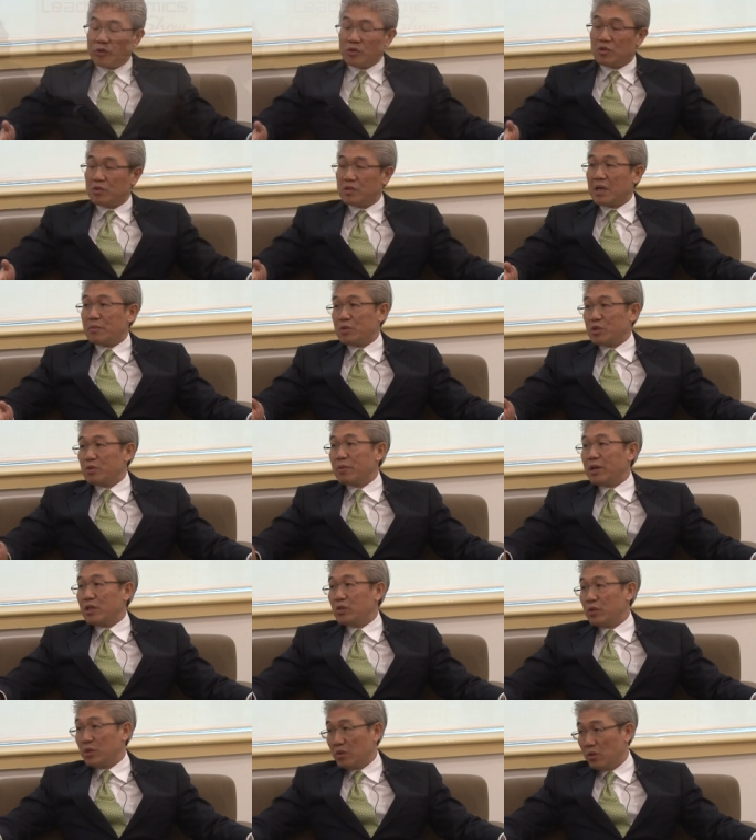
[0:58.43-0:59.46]
most of the time you
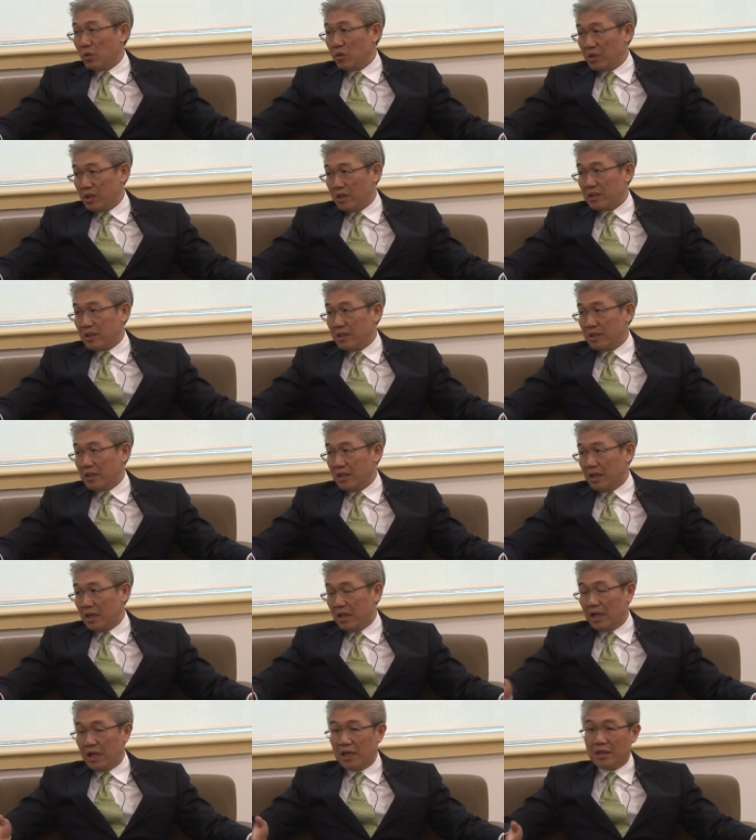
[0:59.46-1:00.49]
spend doing audit mm.
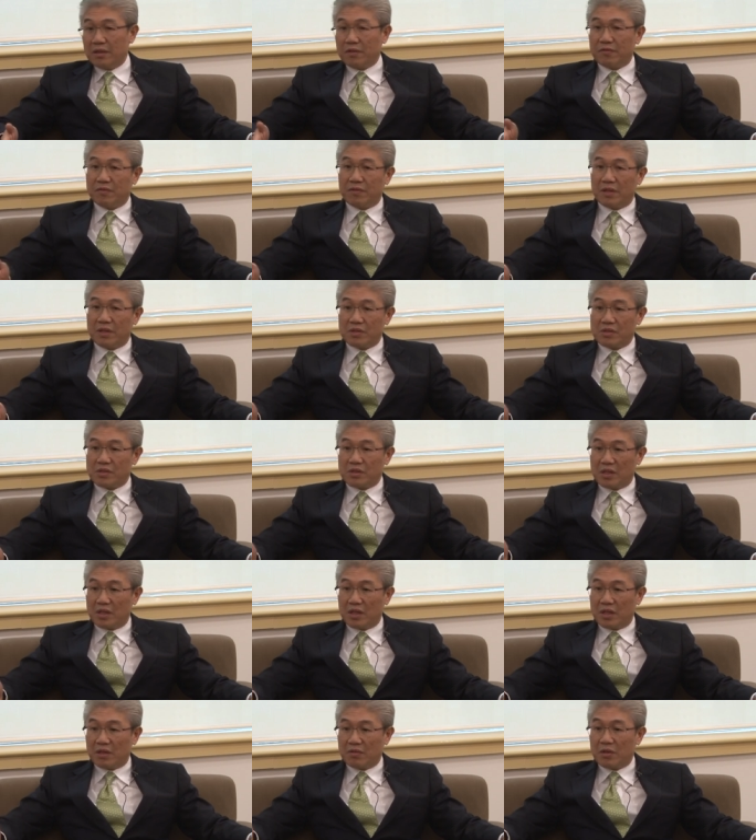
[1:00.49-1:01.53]
Uh, in the first
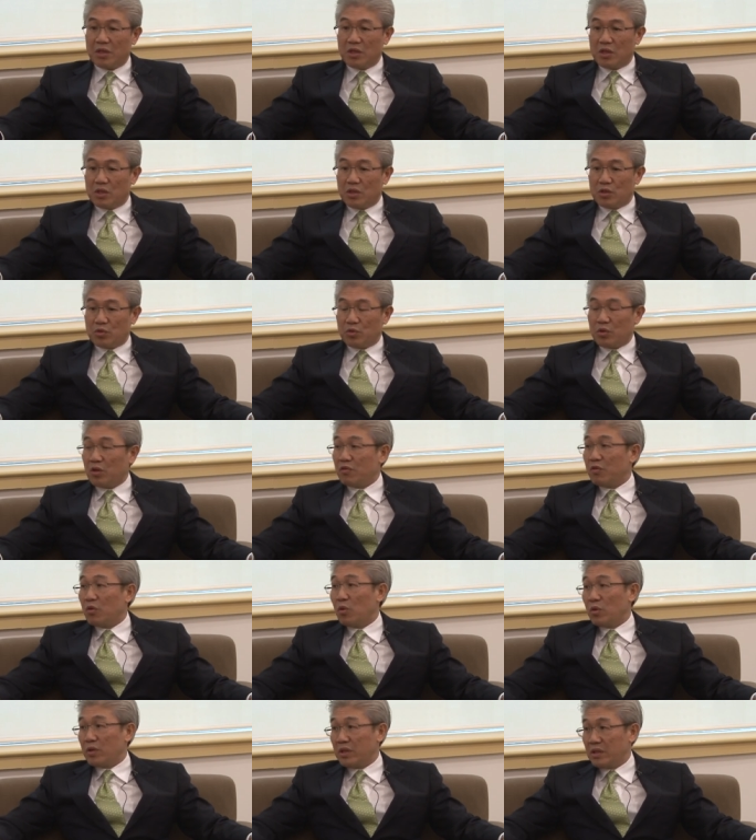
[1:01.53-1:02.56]
uh, mm. three or
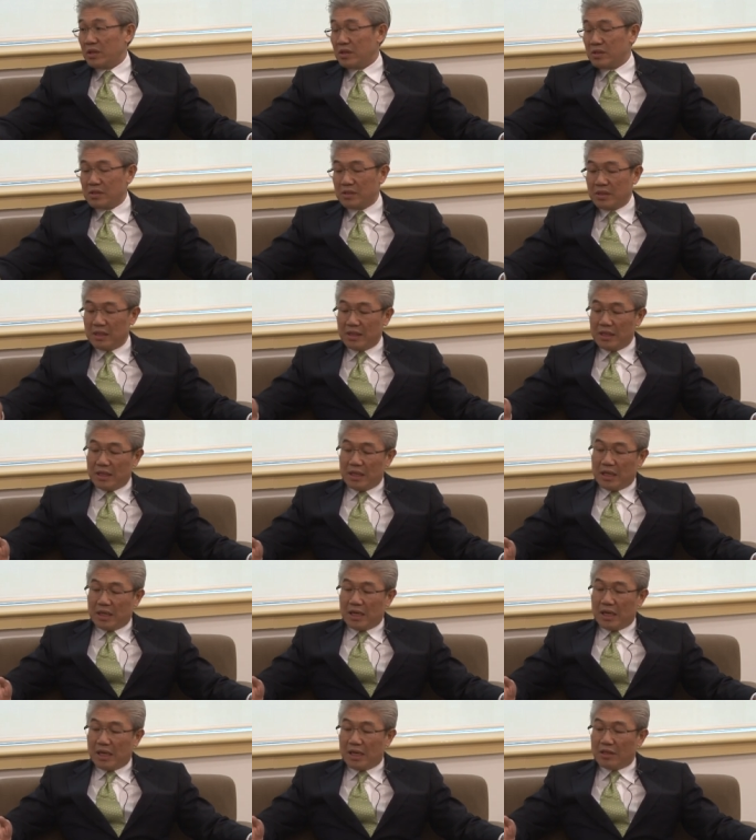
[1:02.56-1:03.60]
four years
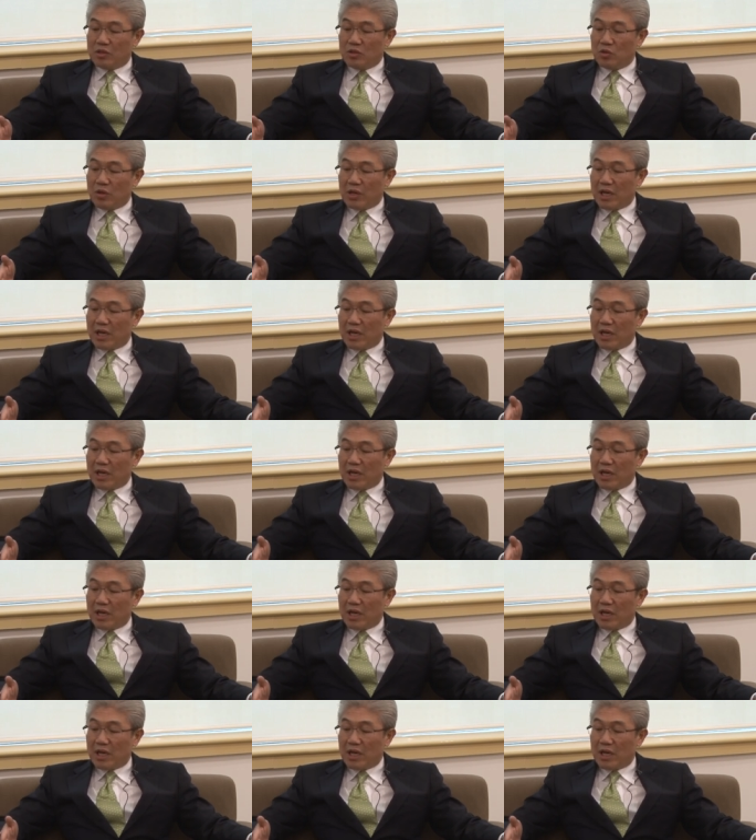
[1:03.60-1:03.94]
and you